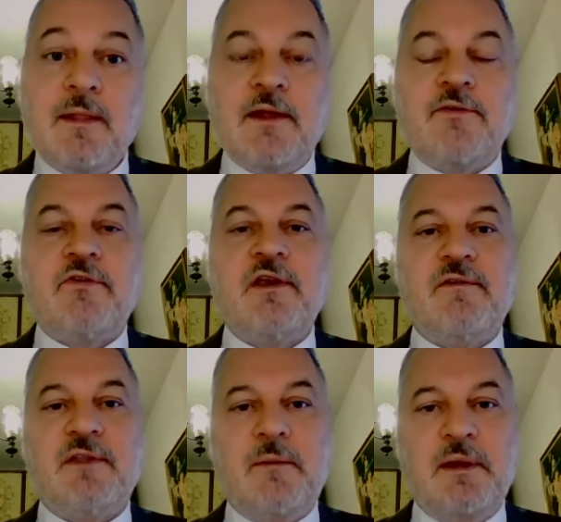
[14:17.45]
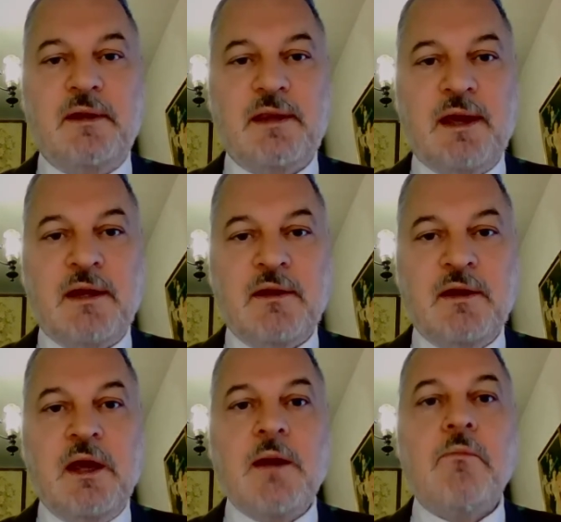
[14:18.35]
Let's see if they meet that.
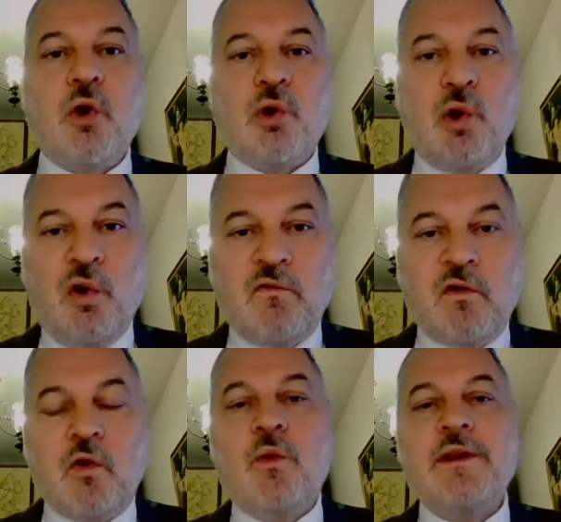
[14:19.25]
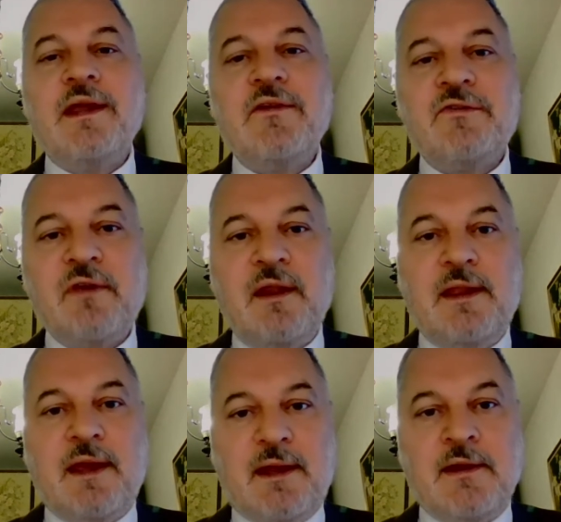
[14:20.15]
Moreover, when they
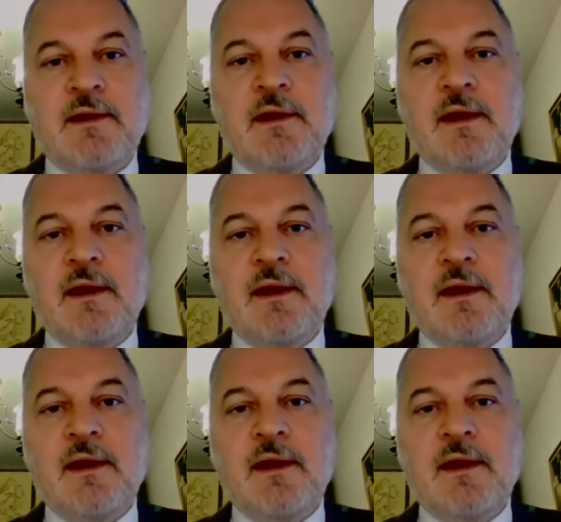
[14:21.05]
said that,